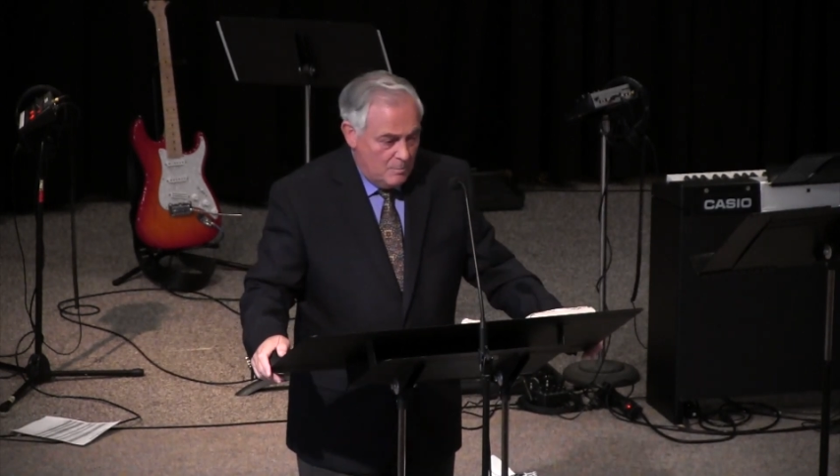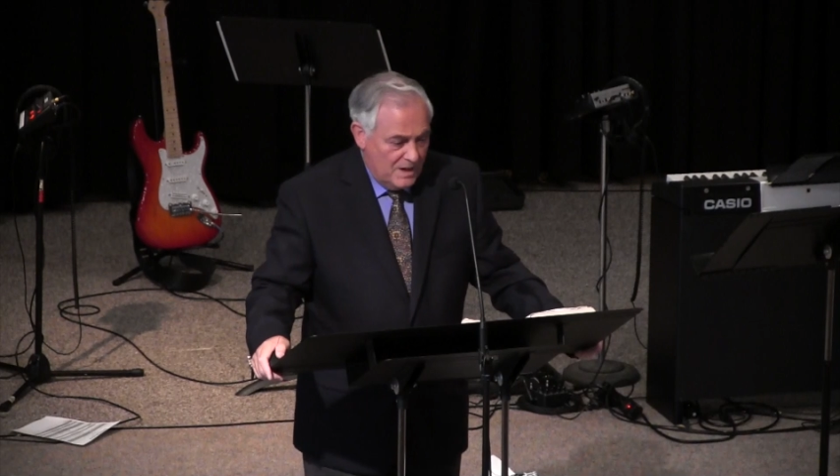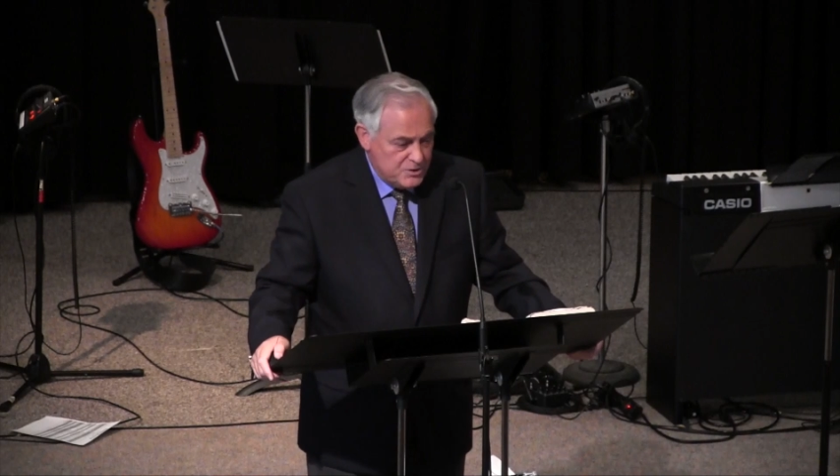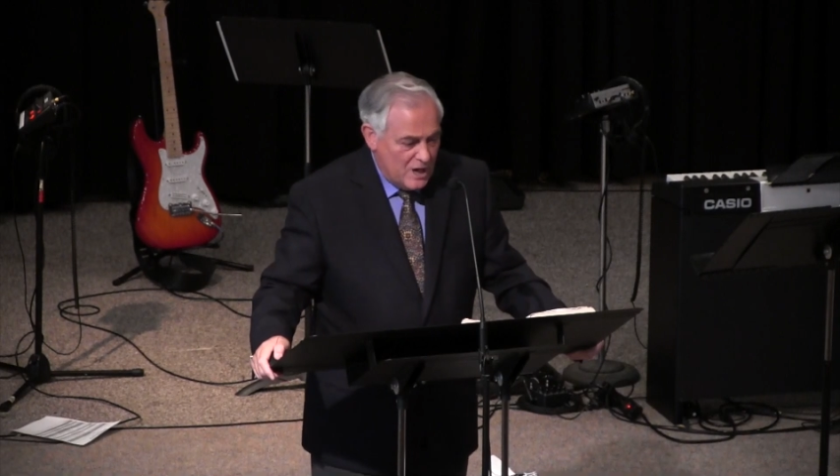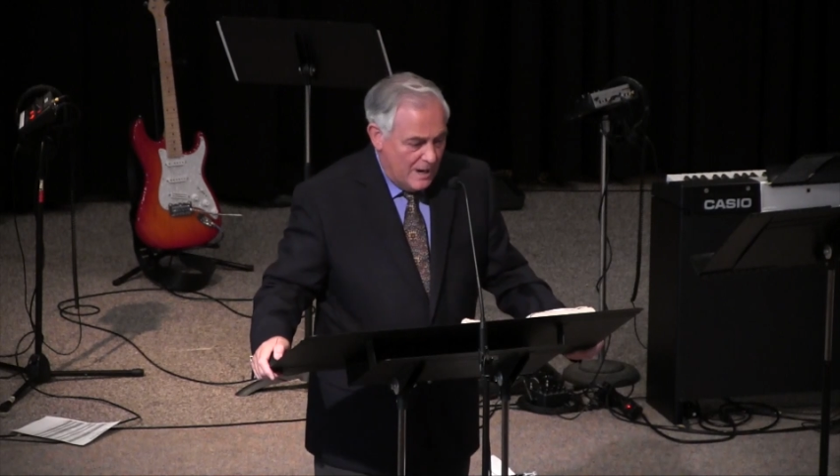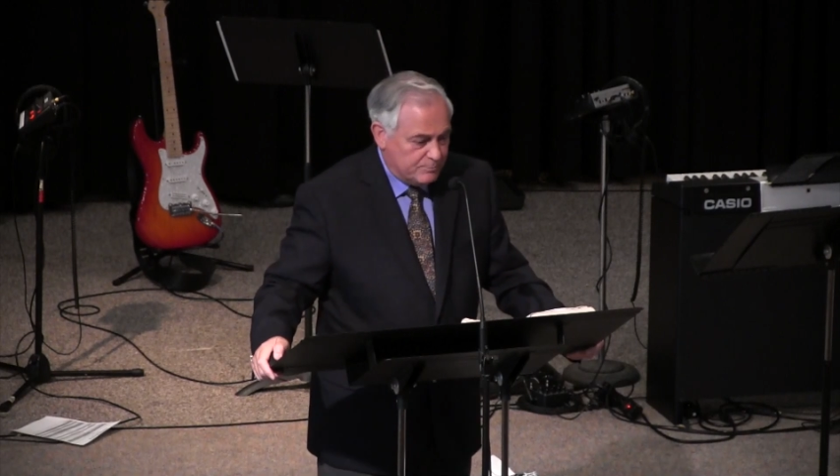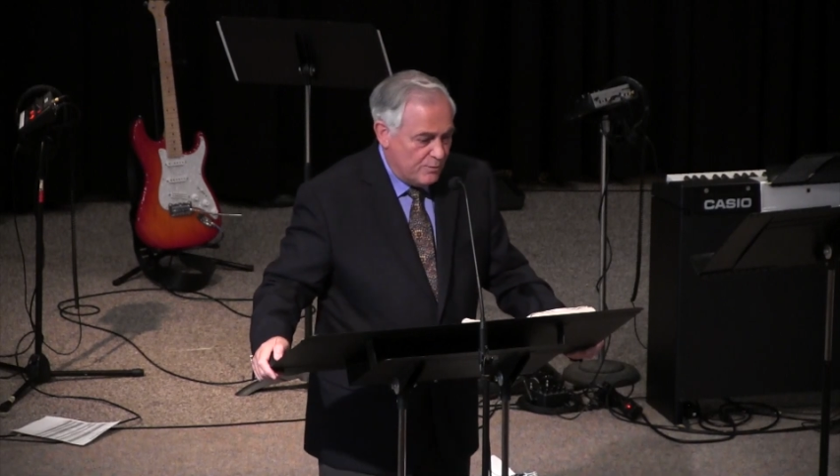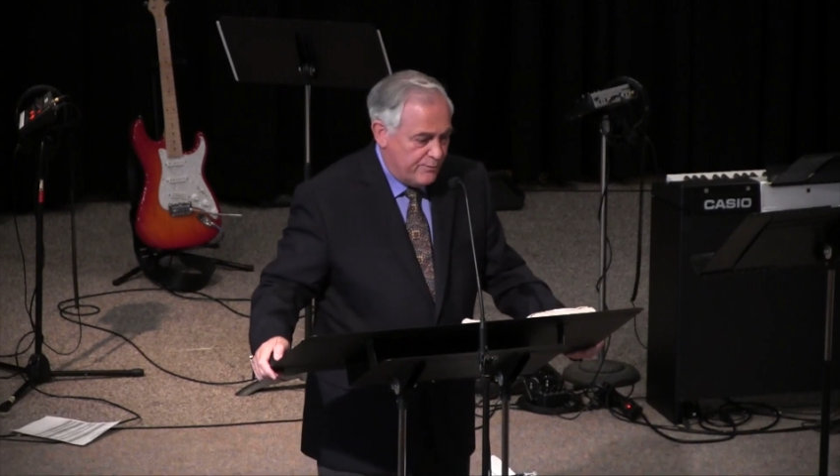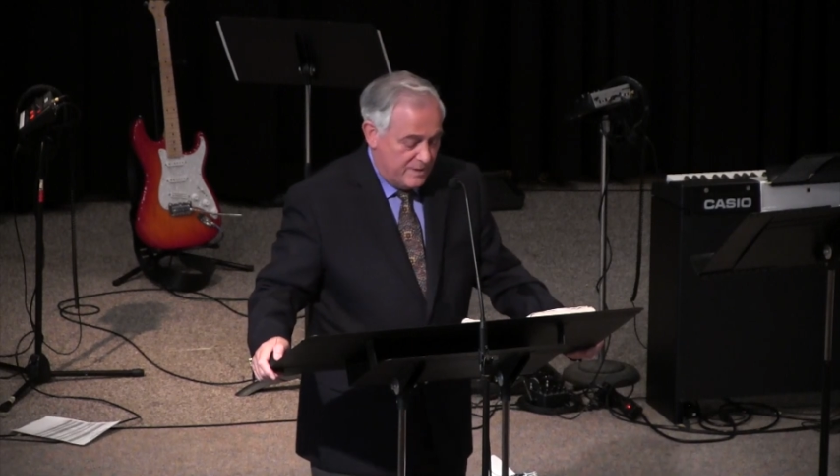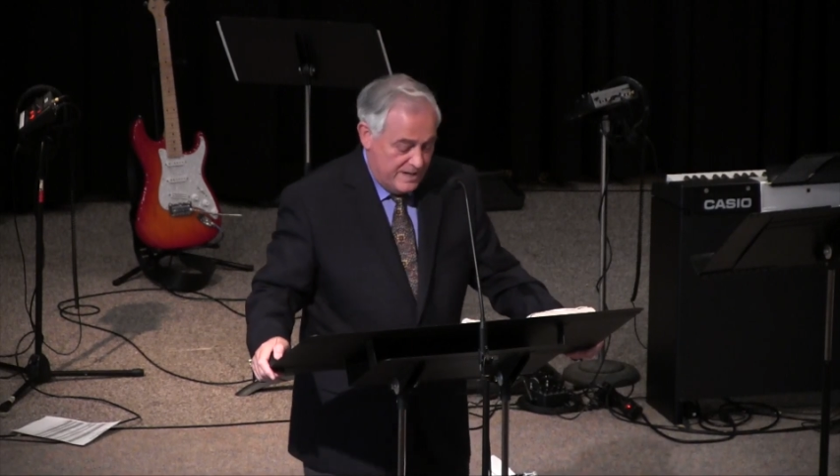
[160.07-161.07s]
But
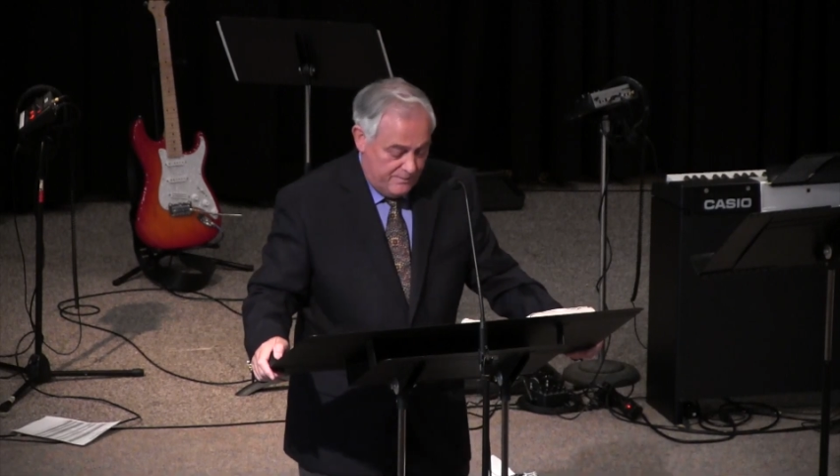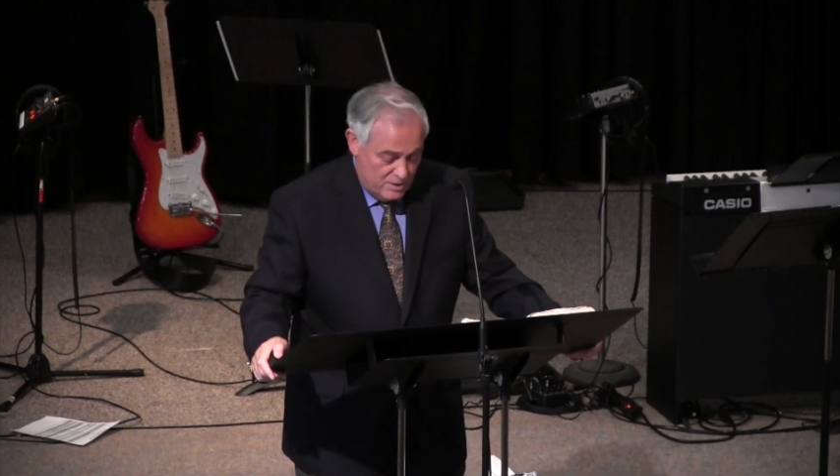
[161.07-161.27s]
chapter 3,